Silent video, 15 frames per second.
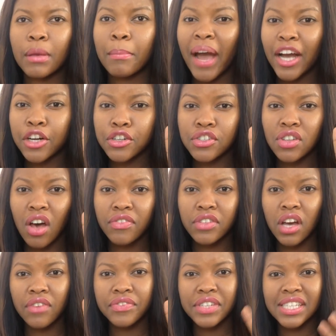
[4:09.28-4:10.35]

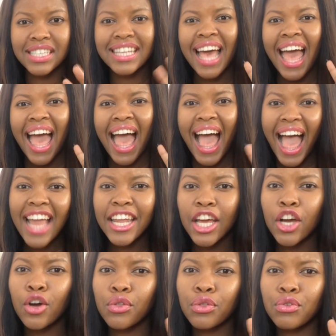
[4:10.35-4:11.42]
Microsoft Office, and
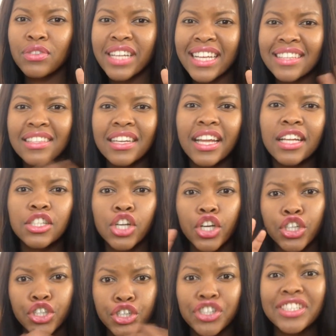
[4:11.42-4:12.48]
you can go through the internet,
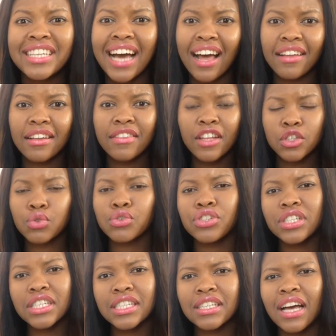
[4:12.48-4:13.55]
you're done. That's all
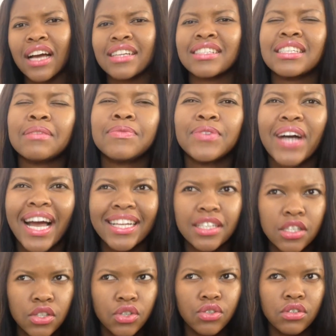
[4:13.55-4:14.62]
you need, except for IT
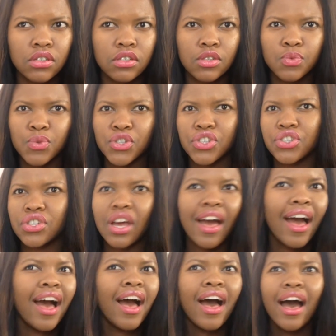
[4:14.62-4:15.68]
students, which
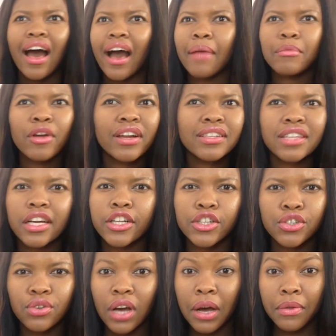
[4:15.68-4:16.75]
I'm not exactly
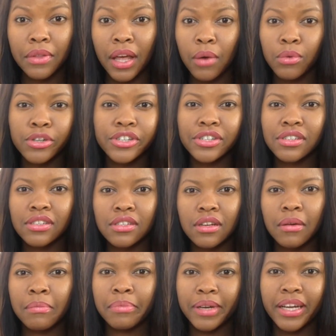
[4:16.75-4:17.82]
sure how that works,
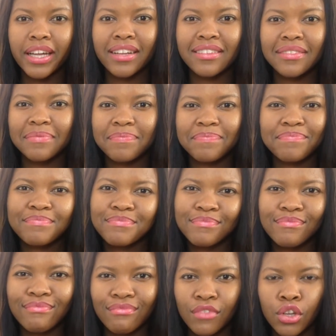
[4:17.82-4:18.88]
but
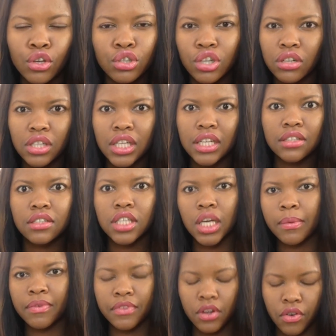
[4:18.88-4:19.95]
you don't need the
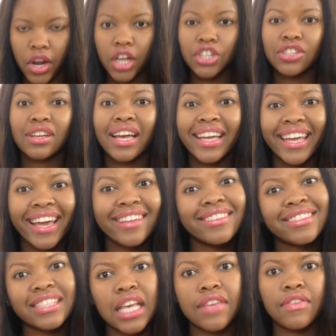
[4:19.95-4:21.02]
top of the range.
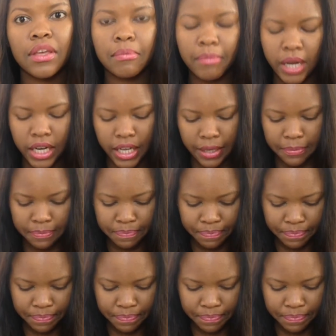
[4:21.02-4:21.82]
Again, saving money.